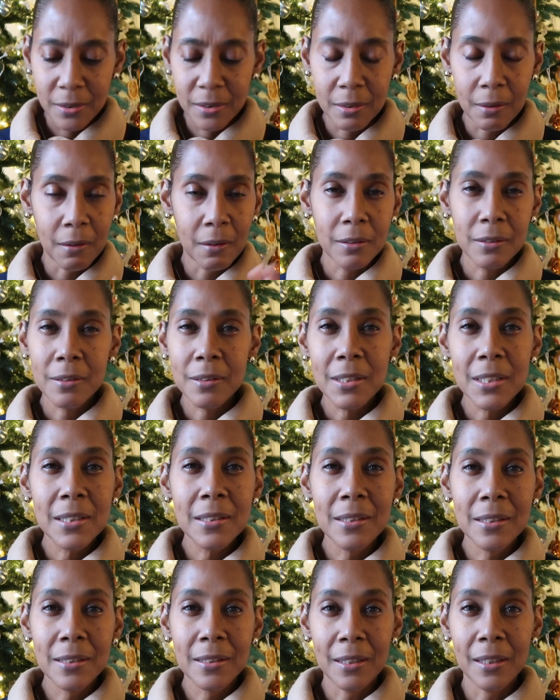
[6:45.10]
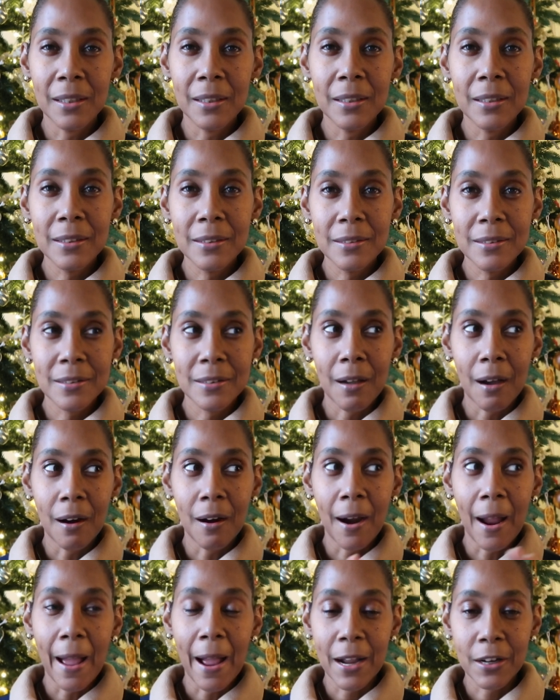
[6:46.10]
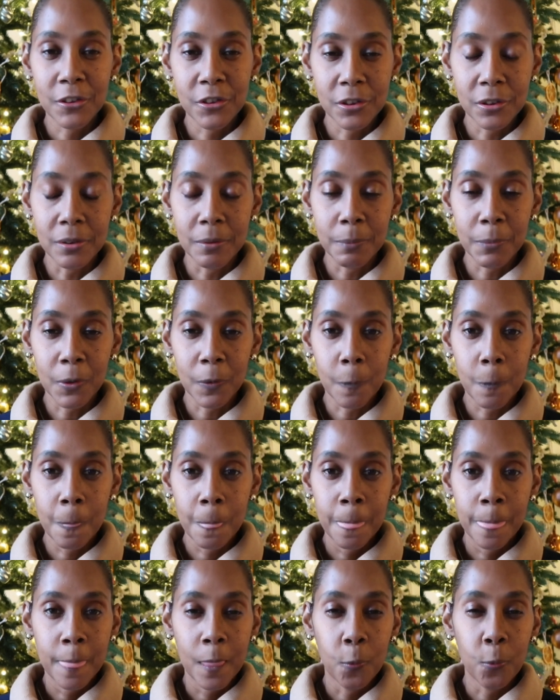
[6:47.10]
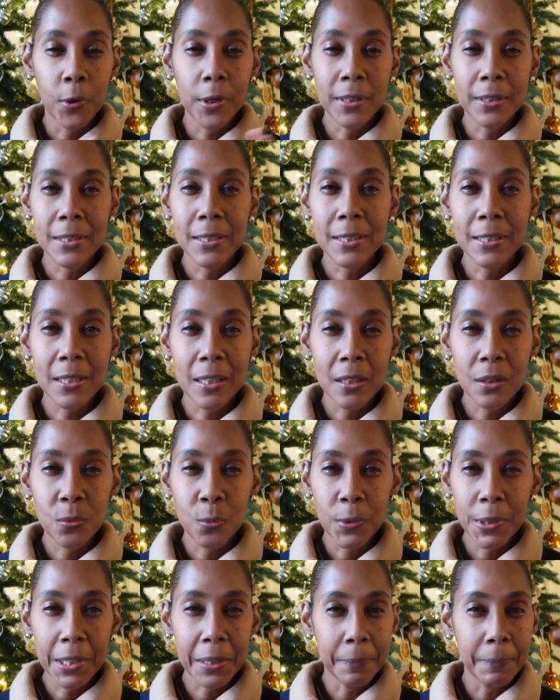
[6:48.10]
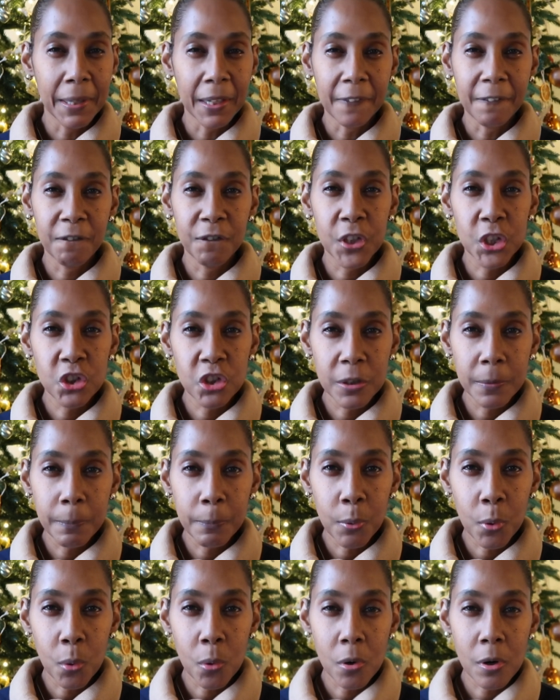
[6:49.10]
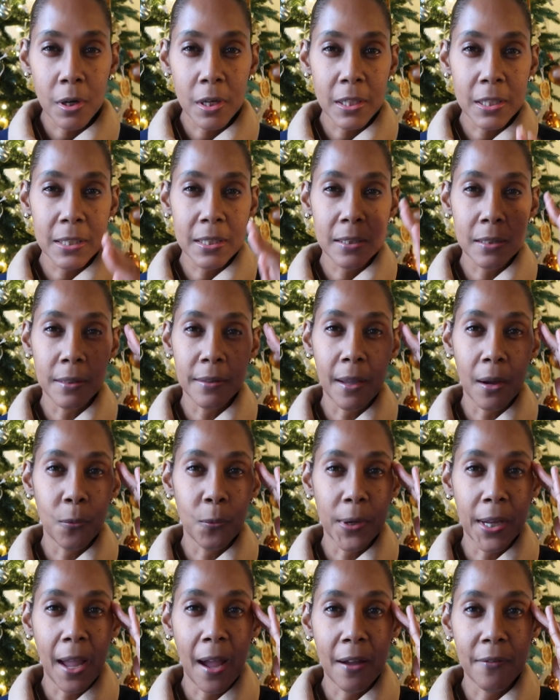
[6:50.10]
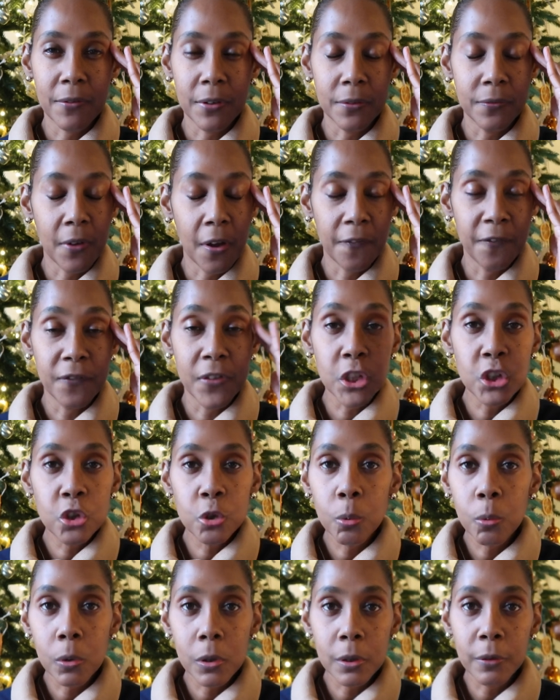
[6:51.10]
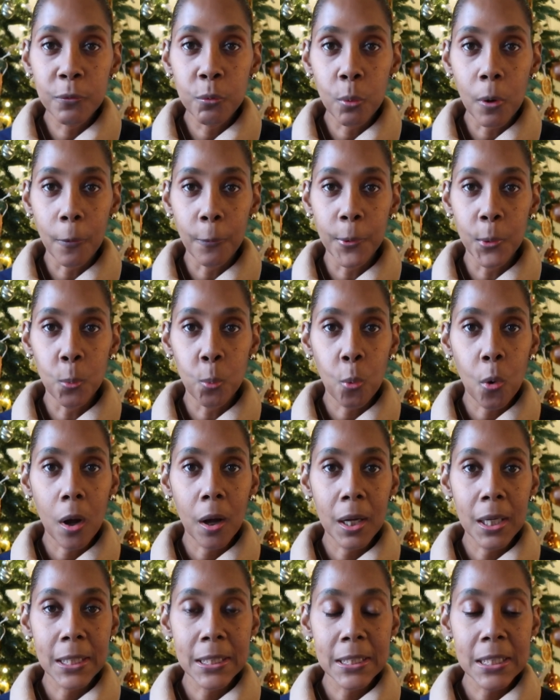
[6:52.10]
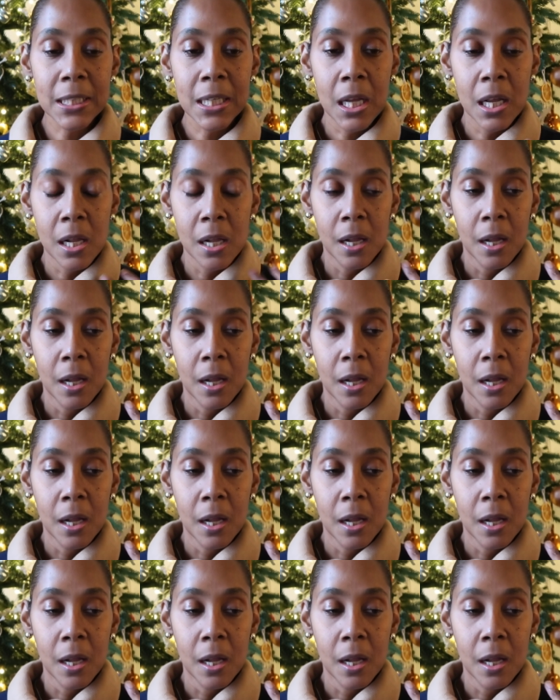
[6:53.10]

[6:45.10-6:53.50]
So all of these things are actionable. We could sit, we can make vision boards so that we have a, a visual of what we want.